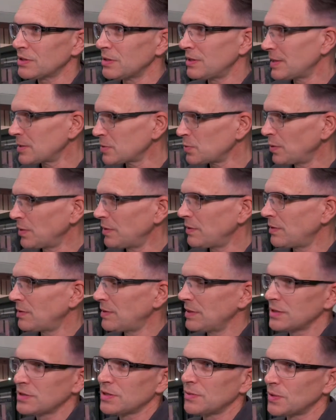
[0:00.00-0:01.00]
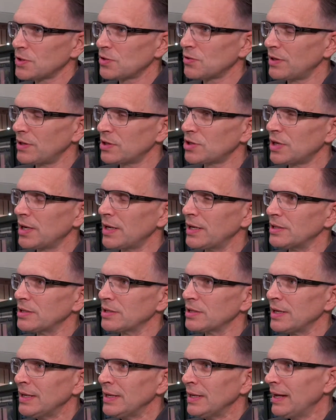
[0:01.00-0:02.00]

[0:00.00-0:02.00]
So that's one of the things that we're trying to change.